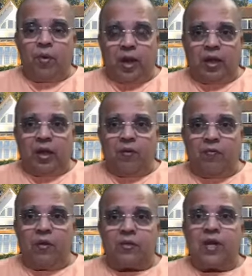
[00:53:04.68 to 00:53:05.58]
at a
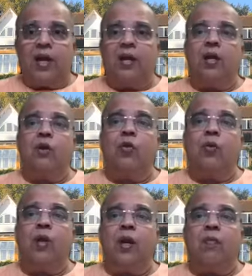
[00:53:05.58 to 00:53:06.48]
slightly
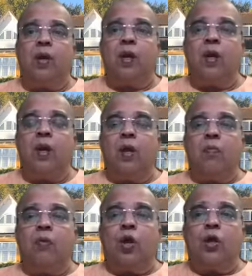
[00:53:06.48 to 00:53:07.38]
lower level,
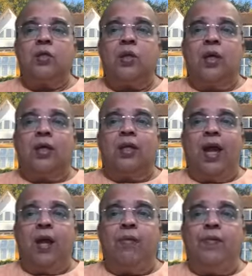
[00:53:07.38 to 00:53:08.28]
because
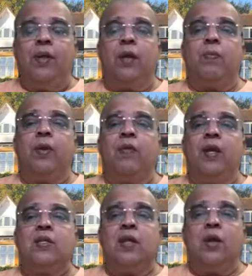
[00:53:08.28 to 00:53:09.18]
that fear
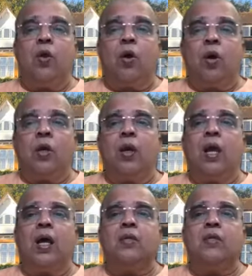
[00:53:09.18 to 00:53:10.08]
prevents a
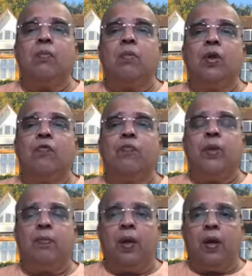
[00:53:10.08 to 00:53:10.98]
large number of
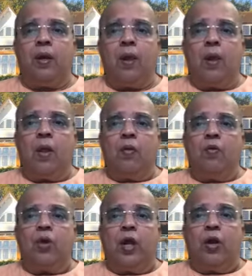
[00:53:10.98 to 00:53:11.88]
people
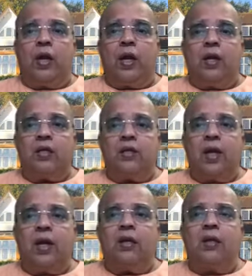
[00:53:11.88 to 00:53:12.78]
who cannot
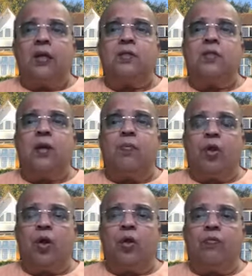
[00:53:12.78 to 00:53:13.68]
understand the concept
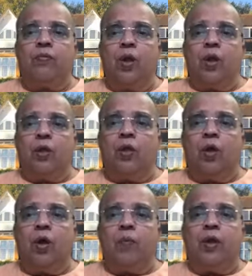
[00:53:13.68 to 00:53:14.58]
of the
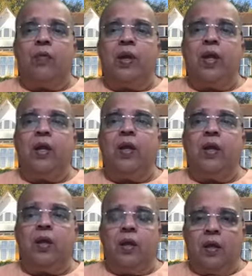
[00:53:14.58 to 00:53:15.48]
all-pervading
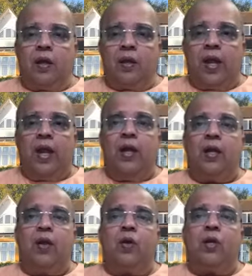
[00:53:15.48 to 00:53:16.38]

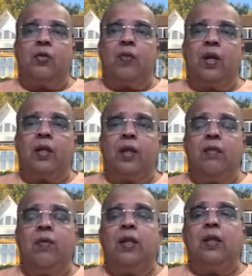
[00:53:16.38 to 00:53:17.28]
reality or Ishvara. They
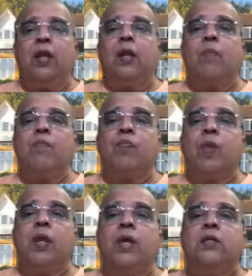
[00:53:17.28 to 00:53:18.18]
will think,
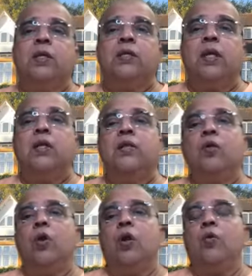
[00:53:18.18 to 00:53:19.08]
yes, there is a
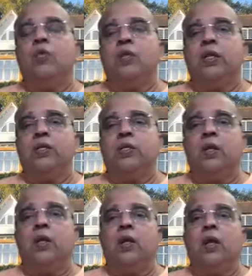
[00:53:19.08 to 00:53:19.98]
God who sits
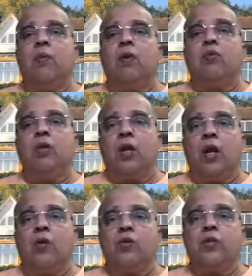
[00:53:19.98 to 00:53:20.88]
above the
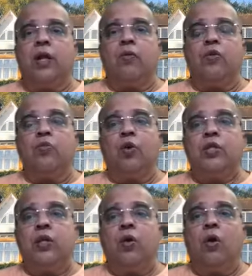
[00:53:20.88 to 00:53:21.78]
clouds and who is
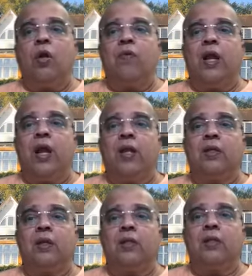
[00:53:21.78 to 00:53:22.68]
watching all our
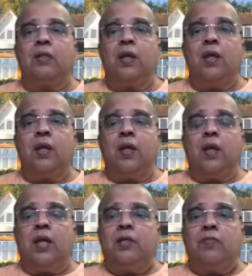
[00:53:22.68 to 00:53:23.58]
actions,
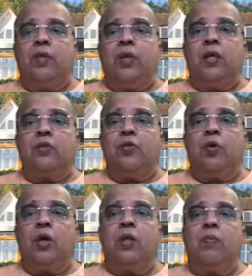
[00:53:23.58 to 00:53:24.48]
as if he has no
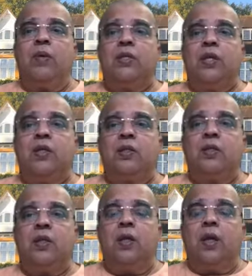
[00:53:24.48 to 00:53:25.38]
other business
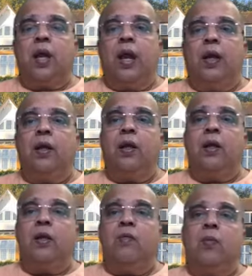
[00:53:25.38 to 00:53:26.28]
and
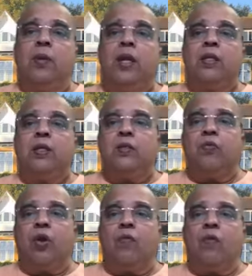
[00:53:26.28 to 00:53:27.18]
he will punish us
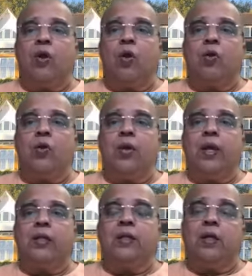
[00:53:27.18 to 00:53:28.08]
for our
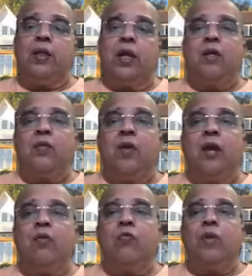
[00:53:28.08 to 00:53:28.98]
wrongdoings, and that is
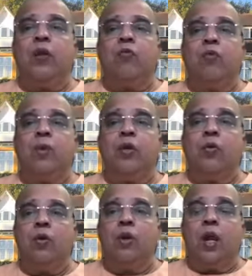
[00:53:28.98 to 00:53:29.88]
why we have to be
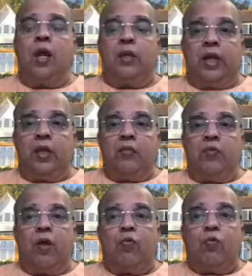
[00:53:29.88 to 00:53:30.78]
good, that is why
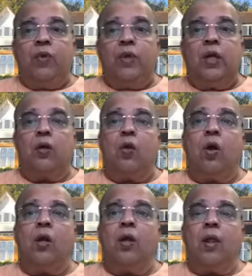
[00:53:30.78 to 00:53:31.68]
we have to fear
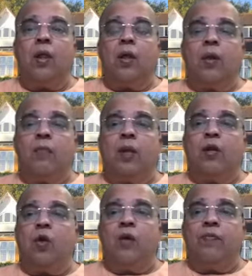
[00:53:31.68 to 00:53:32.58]
God. But
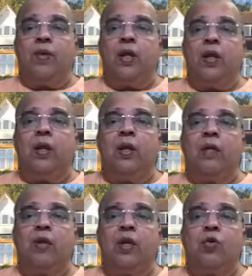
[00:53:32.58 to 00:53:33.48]
God fearing
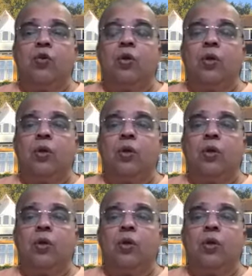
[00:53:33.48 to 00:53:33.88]
never took